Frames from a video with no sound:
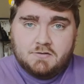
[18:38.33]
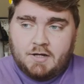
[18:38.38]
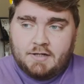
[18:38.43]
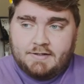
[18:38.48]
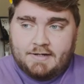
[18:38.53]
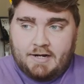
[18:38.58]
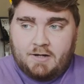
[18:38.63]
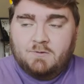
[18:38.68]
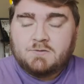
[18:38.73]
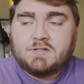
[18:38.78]

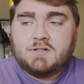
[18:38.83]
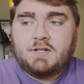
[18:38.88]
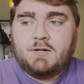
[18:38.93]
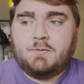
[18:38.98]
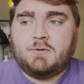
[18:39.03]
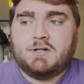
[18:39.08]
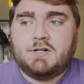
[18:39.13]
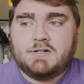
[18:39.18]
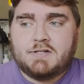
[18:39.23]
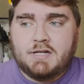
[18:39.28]
announced that they
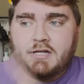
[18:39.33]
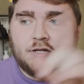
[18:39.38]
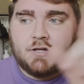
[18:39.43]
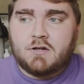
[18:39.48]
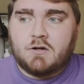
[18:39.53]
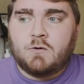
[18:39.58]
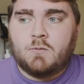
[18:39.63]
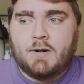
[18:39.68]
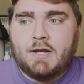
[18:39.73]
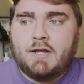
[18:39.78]
were going to
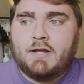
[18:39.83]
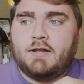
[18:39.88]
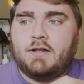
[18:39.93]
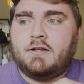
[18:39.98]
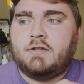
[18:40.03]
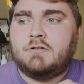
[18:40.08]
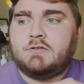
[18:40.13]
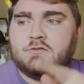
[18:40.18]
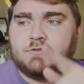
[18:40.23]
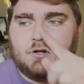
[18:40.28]
take
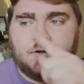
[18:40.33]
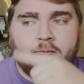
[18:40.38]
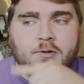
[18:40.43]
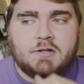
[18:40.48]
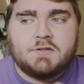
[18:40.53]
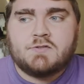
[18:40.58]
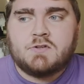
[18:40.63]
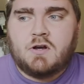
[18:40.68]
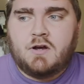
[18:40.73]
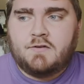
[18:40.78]
away
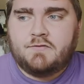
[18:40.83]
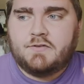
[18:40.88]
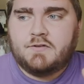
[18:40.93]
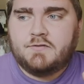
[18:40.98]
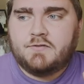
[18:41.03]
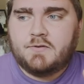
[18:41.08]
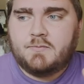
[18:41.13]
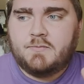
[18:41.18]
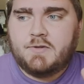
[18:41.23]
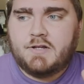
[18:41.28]
Starbucks coffee
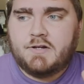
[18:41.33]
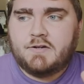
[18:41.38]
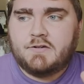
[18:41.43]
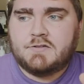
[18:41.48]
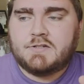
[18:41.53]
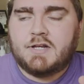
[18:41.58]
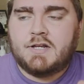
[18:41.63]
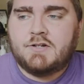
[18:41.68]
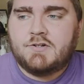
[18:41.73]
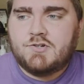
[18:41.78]
from
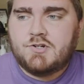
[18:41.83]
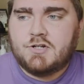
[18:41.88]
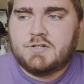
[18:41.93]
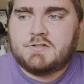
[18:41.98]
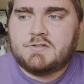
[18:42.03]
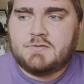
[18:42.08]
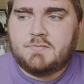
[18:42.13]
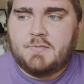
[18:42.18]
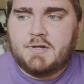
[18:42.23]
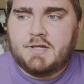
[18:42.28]
theirs and
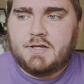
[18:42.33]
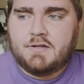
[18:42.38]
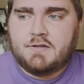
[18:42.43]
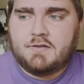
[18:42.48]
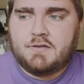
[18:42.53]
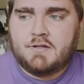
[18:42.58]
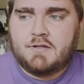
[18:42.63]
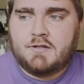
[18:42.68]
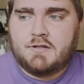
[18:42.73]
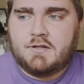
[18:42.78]
just
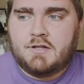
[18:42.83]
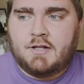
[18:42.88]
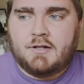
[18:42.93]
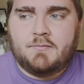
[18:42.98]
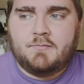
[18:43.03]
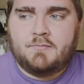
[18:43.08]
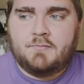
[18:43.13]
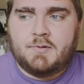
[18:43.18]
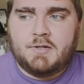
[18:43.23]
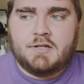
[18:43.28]
make the,
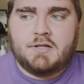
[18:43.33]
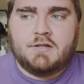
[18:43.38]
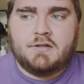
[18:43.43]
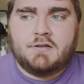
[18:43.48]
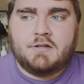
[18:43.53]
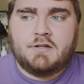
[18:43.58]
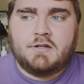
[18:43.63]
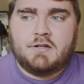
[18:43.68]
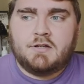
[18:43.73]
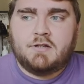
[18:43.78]
it be
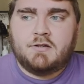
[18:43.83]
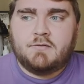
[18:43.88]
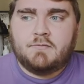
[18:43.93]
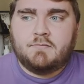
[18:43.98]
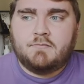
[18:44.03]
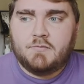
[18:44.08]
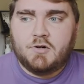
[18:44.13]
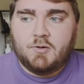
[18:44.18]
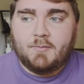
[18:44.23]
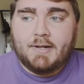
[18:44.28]
the
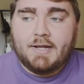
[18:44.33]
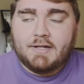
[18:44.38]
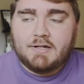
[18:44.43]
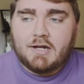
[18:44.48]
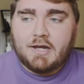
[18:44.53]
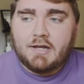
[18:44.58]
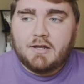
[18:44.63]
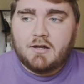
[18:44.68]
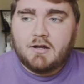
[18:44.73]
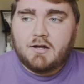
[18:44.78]
mermaid
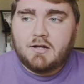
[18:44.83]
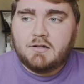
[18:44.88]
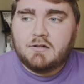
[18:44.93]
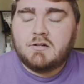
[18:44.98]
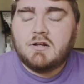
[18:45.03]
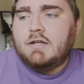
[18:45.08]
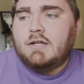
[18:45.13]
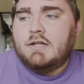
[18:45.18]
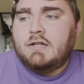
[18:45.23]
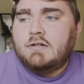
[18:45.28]

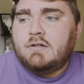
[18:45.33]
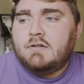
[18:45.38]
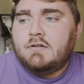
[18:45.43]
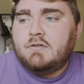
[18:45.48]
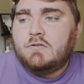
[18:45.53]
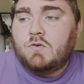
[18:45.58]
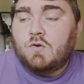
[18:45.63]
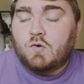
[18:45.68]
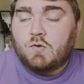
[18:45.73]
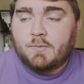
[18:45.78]
icon
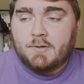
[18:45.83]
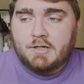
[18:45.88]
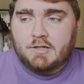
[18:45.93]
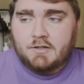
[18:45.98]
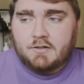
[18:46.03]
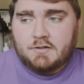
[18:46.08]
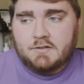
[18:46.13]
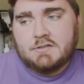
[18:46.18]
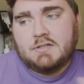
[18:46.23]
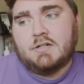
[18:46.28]
in
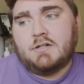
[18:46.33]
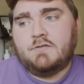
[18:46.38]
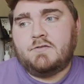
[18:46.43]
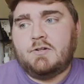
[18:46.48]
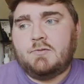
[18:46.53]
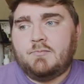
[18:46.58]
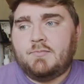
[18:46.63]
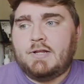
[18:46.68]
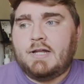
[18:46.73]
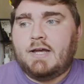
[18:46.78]
green instead of
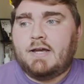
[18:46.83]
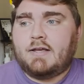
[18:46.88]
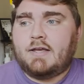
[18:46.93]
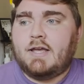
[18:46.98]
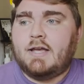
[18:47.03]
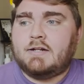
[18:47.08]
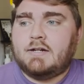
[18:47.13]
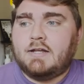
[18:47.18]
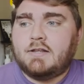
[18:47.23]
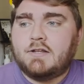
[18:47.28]
in black.
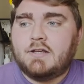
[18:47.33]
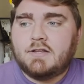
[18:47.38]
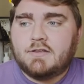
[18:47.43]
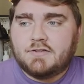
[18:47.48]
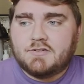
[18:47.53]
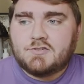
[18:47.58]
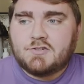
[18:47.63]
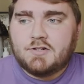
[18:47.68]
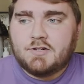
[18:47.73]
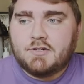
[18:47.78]
And I think
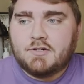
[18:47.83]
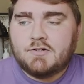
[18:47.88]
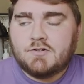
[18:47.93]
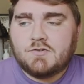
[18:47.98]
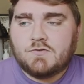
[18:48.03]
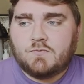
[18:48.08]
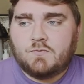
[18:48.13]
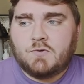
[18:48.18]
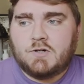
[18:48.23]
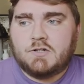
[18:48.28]
this
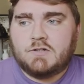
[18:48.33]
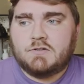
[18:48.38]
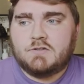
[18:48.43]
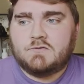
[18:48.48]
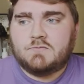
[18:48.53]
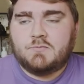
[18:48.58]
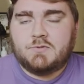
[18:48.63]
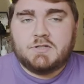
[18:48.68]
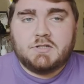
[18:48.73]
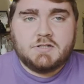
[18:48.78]
change
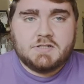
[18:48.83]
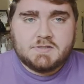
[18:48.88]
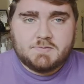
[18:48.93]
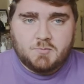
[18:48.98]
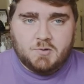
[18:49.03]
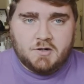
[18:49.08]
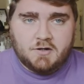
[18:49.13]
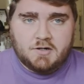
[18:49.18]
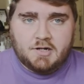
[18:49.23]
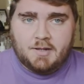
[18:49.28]
was really
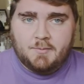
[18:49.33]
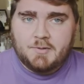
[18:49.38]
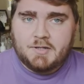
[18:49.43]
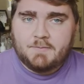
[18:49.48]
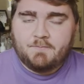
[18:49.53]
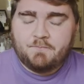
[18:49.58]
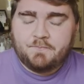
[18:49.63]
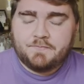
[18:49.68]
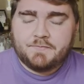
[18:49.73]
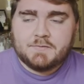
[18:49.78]
smart. I
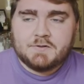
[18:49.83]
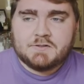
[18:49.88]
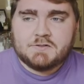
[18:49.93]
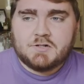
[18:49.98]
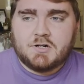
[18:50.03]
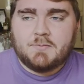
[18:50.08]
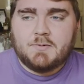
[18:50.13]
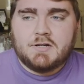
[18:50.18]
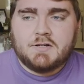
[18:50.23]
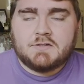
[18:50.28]
mean,
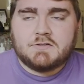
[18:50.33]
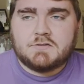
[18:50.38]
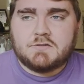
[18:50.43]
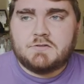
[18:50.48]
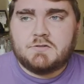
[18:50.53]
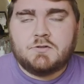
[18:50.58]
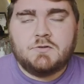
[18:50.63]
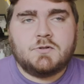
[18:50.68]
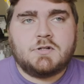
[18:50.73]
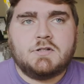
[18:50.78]

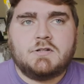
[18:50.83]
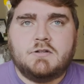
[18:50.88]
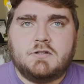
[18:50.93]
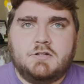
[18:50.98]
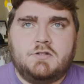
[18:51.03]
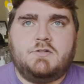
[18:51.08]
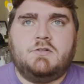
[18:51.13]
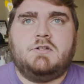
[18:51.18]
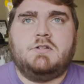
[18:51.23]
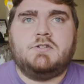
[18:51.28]
Starbucks, you could
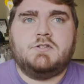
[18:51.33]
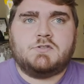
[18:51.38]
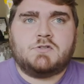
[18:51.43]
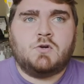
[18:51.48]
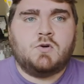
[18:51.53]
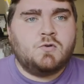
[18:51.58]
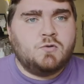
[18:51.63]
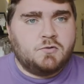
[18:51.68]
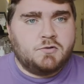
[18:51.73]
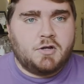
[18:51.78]
literally just
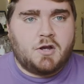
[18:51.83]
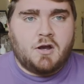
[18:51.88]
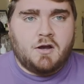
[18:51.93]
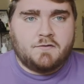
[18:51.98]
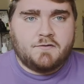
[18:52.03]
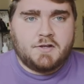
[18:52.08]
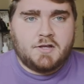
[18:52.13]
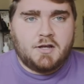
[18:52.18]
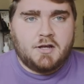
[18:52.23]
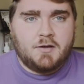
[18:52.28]
hold a
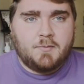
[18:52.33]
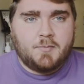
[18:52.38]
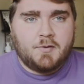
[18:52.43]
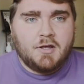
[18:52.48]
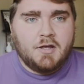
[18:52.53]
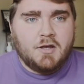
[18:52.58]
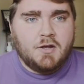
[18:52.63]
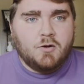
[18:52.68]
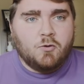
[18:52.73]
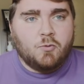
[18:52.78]
coffee cup
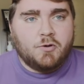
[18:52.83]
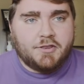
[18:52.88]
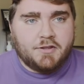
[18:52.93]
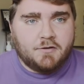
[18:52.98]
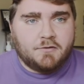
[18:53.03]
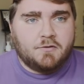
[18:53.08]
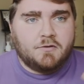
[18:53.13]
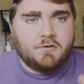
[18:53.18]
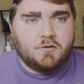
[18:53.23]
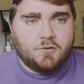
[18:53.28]
with
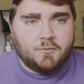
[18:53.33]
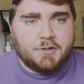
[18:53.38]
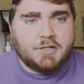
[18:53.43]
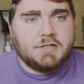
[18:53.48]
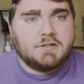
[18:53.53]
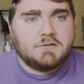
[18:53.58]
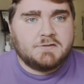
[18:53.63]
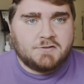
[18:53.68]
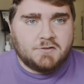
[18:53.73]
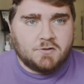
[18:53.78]
a
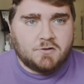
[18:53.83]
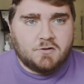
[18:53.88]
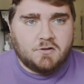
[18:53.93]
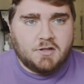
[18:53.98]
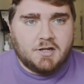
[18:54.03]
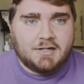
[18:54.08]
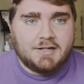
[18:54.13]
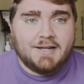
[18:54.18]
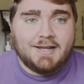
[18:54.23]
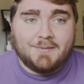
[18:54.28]
green circle
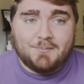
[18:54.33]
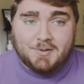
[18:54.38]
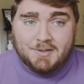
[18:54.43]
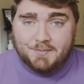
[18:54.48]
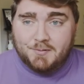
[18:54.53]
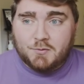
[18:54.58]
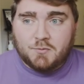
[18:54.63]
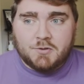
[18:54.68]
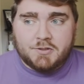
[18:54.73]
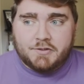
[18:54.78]
on it and
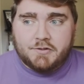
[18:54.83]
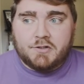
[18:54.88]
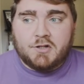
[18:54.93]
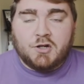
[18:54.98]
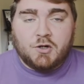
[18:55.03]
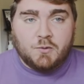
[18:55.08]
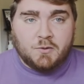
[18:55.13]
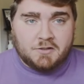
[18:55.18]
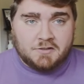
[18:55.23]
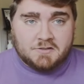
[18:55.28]
people would
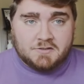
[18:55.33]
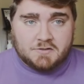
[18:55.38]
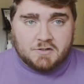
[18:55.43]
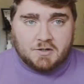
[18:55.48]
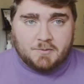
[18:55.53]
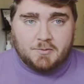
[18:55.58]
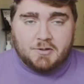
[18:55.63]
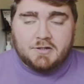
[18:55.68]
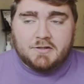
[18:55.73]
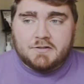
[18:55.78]
know it's
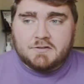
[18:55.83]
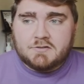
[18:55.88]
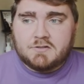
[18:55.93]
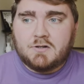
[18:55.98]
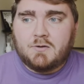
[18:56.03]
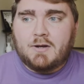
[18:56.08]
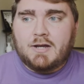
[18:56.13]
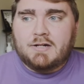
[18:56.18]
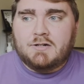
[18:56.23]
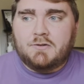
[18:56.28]
Starbucks.
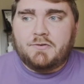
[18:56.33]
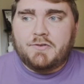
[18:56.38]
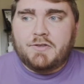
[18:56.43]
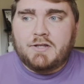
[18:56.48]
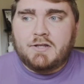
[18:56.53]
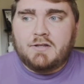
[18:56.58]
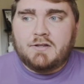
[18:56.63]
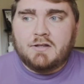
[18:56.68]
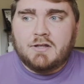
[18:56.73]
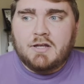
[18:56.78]
So I don't
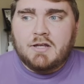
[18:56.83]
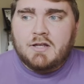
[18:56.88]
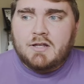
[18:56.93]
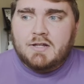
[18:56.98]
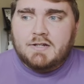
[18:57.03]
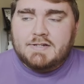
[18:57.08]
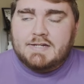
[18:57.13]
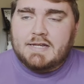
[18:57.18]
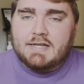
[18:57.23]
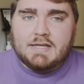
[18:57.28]
think
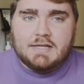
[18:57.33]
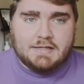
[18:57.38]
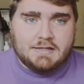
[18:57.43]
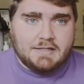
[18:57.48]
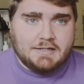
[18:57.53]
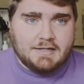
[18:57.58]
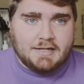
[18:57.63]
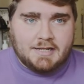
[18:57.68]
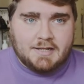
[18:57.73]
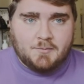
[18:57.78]
taking
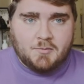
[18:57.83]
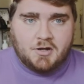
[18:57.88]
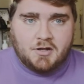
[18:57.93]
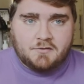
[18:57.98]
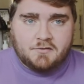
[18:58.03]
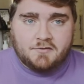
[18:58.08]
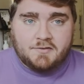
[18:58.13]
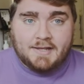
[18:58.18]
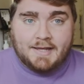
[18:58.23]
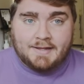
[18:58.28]
the name
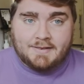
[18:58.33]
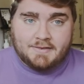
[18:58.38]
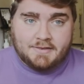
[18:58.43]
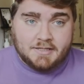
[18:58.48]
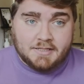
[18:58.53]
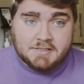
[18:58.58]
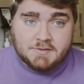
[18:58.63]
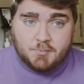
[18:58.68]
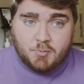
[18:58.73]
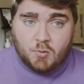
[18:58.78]
off of it at
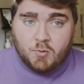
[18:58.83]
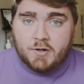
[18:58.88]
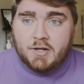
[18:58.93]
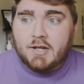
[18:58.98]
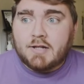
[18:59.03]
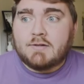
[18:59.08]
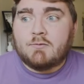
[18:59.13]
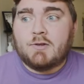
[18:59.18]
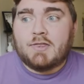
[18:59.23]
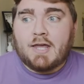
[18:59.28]
this
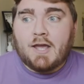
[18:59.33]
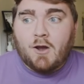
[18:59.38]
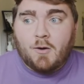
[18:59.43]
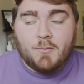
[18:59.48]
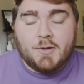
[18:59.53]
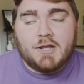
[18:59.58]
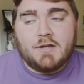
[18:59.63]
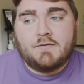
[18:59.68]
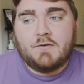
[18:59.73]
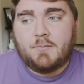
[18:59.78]
point and with how
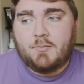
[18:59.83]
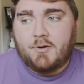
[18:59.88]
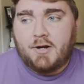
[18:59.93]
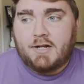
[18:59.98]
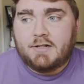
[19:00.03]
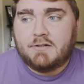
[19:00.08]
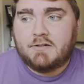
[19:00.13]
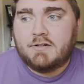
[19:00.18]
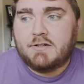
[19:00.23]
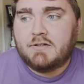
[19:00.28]
big of a
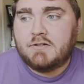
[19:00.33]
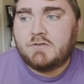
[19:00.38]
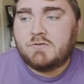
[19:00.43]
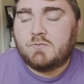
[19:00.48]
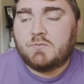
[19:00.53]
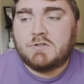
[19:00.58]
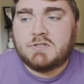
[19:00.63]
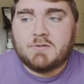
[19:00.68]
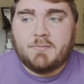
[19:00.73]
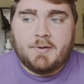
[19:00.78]
brand it
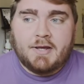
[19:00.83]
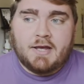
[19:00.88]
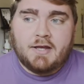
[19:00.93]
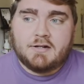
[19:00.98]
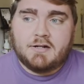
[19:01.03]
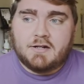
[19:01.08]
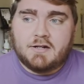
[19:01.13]
is was a bad